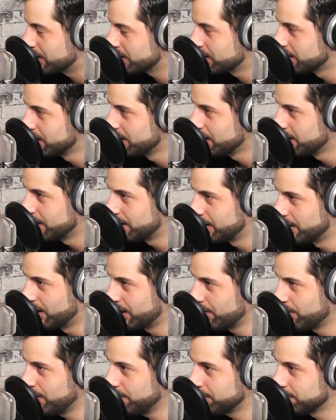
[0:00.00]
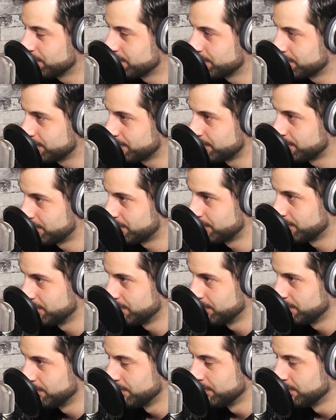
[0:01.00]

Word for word: Absolutely, because it's you know spontaneous. I mean?